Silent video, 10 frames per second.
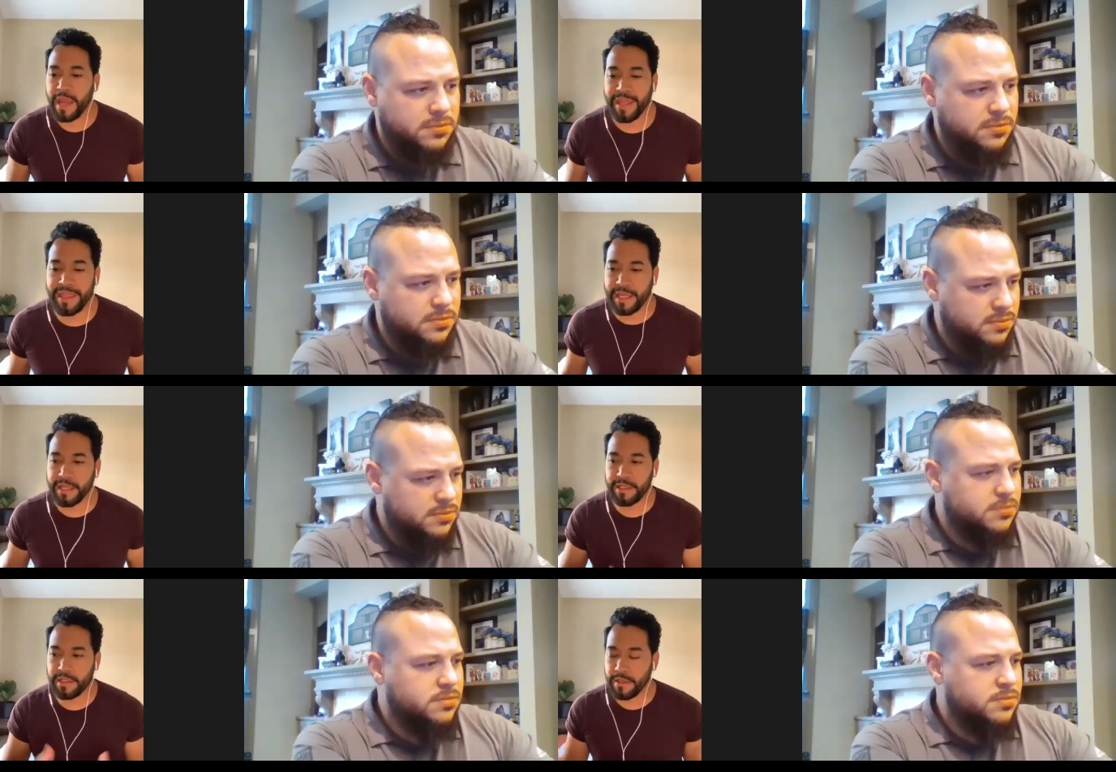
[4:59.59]
Speaker 1: I think
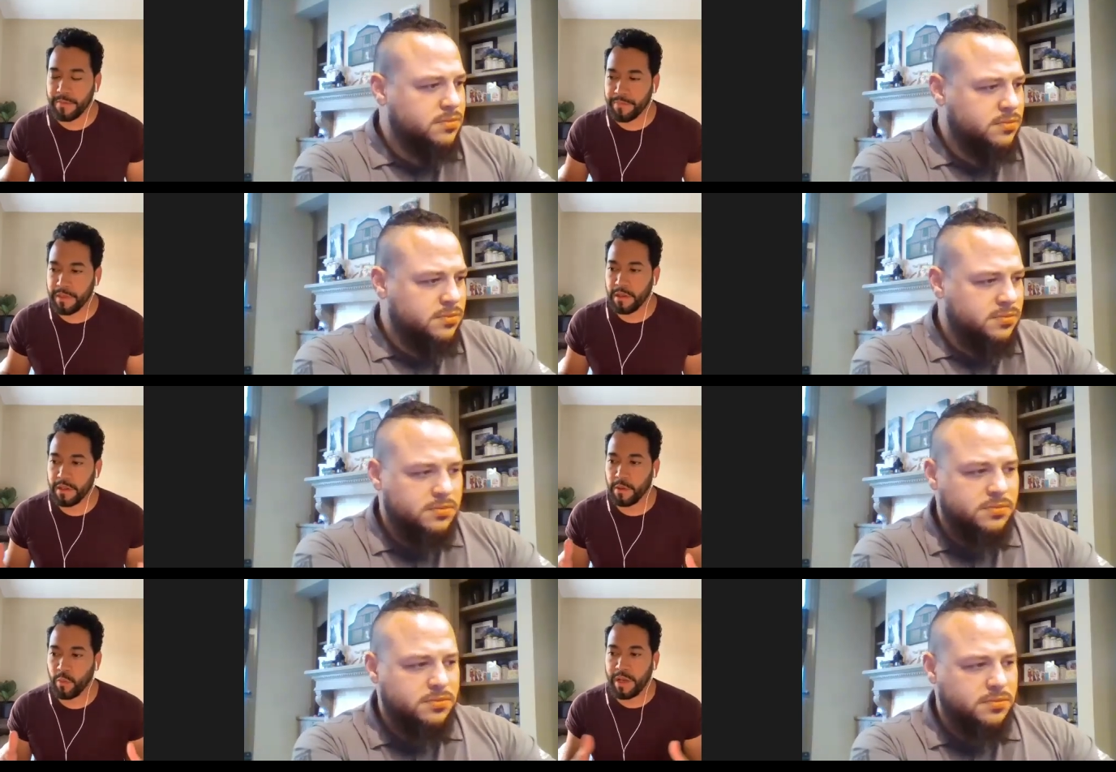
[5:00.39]
it's
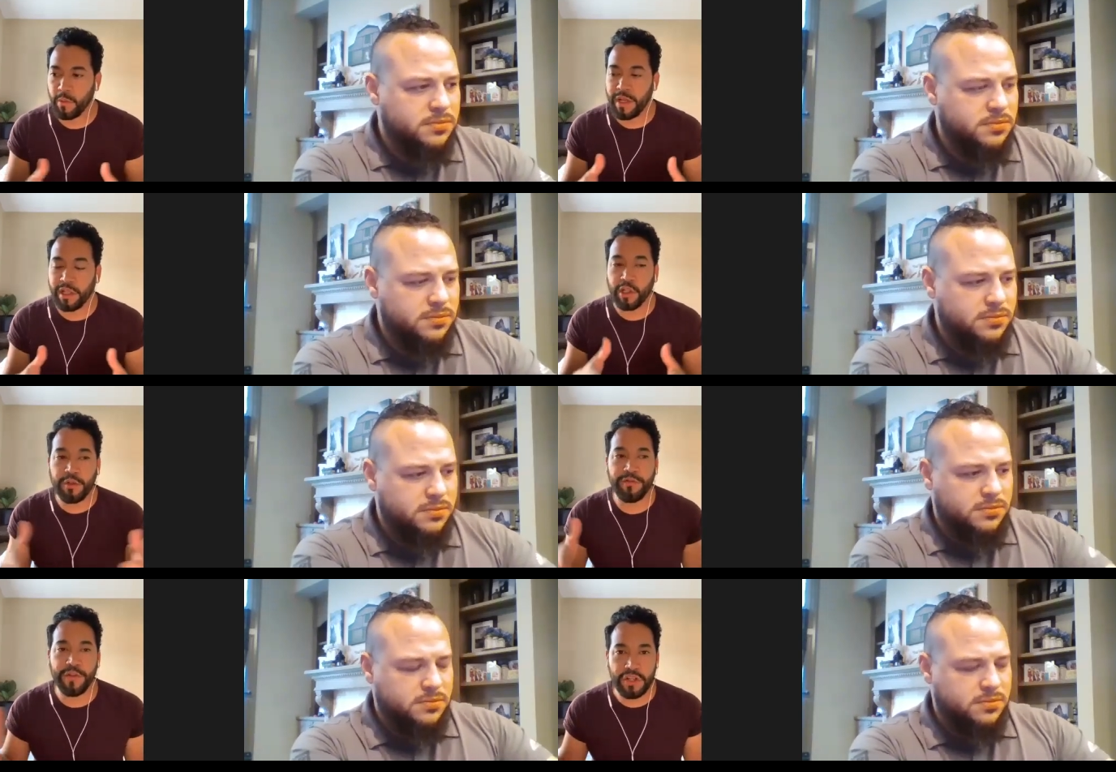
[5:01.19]
we we
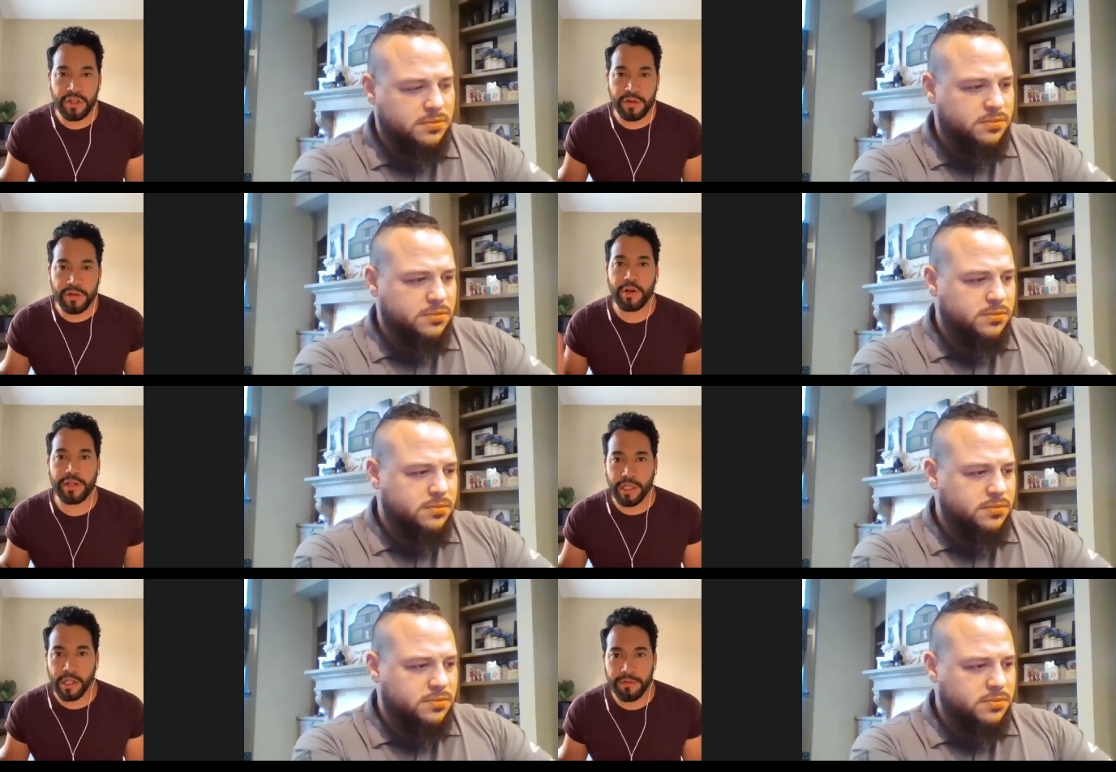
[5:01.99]
lose vision for
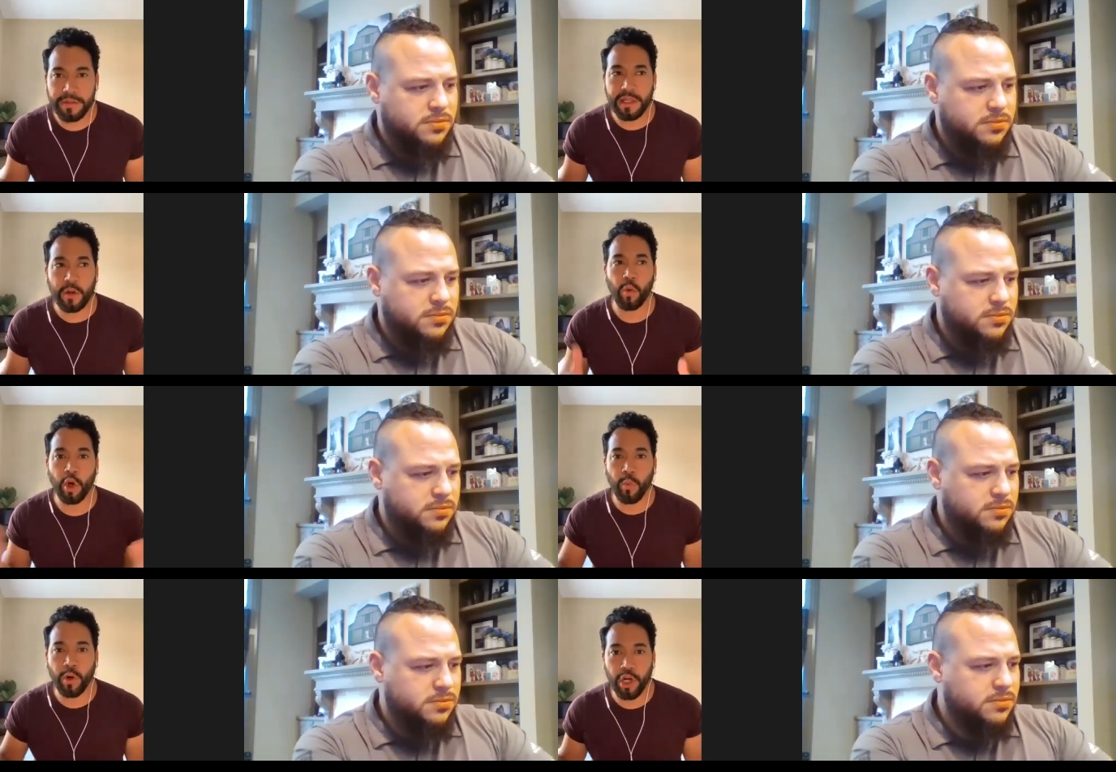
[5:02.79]
ourselves, like
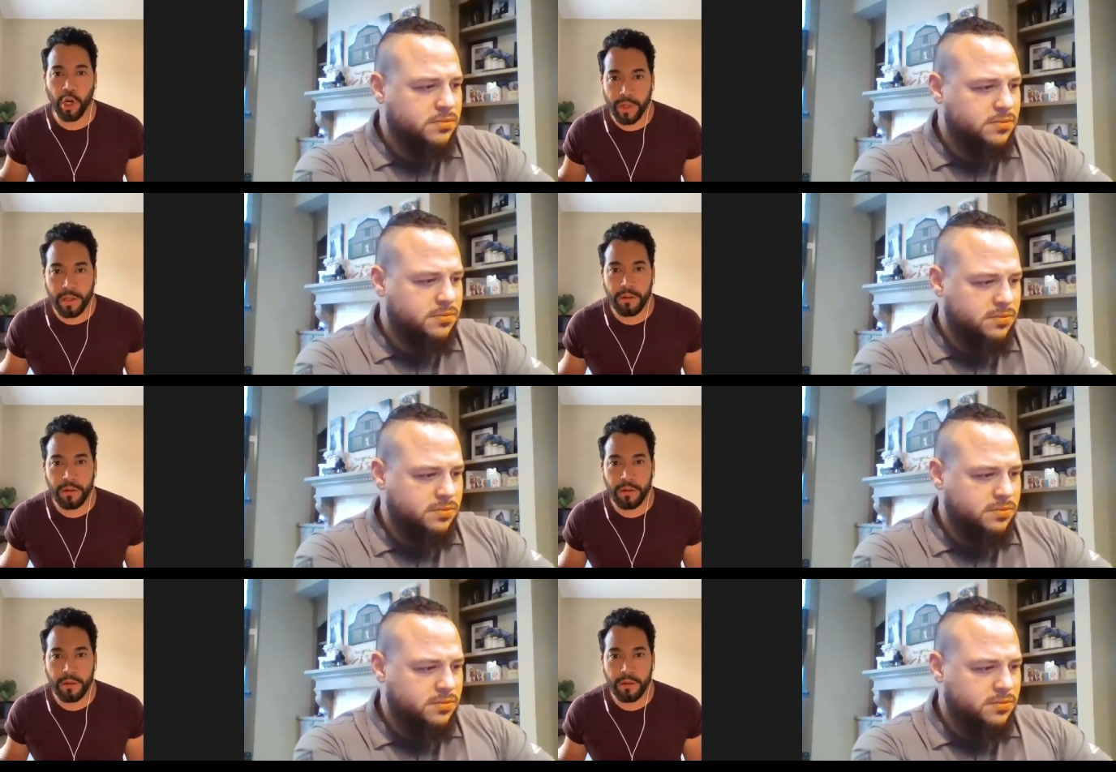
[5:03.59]
where we're going,